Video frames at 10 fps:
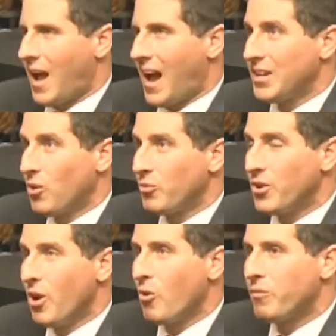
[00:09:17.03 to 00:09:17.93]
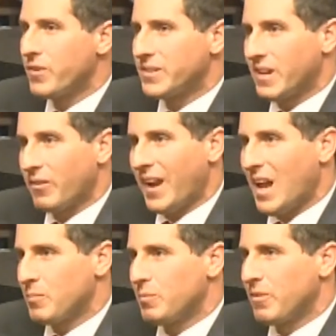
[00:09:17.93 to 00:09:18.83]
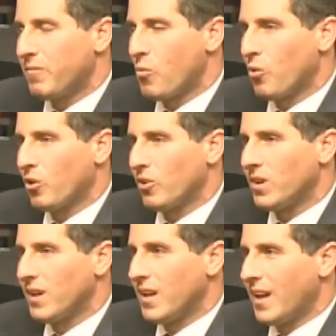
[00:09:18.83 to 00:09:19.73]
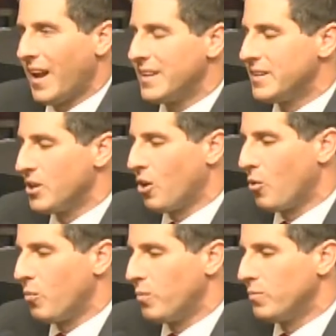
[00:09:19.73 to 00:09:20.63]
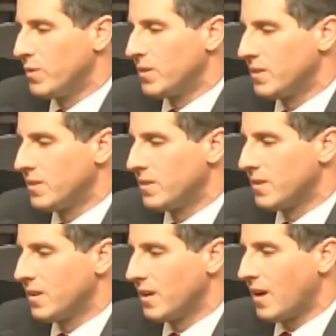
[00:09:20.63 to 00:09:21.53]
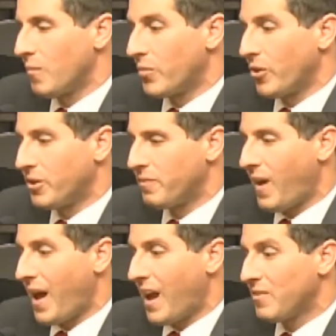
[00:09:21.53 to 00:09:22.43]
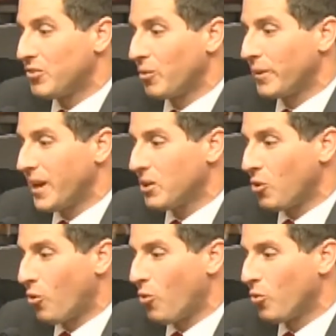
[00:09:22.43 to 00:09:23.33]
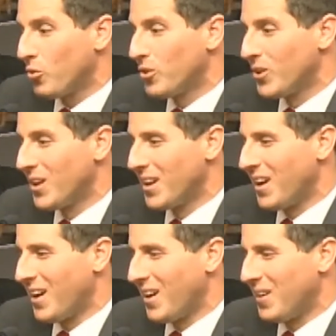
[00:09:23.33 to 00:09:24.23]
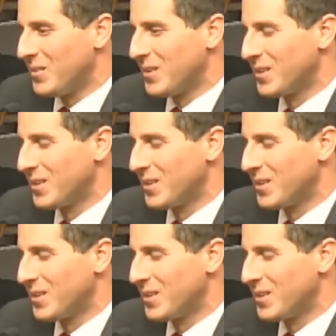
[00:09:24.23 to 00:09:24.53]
I don't know if it's ever happened before. You know, I'm 35, so I'm getting old. Um,